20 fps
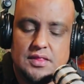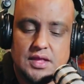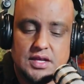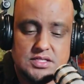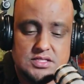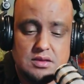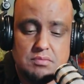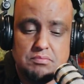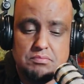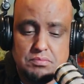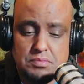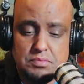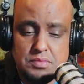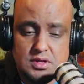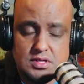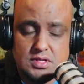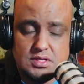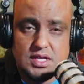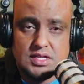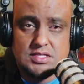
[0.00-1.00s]

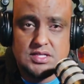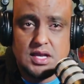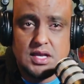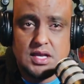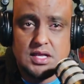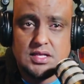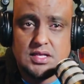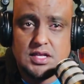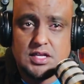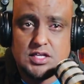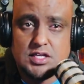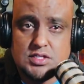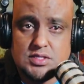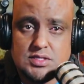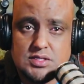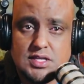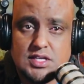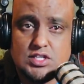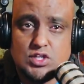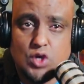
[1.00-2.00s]

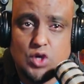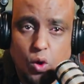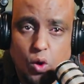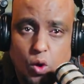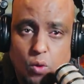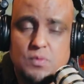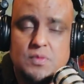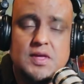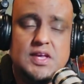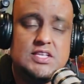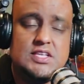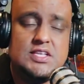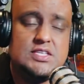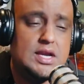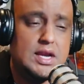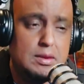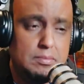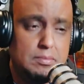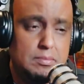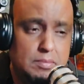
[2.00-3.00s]
There's hope. There's
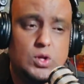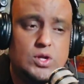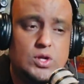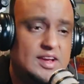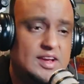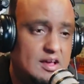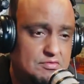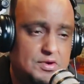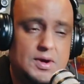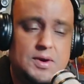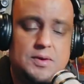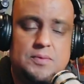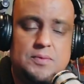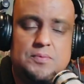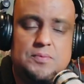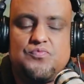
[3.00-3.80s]
rebuild in Africa.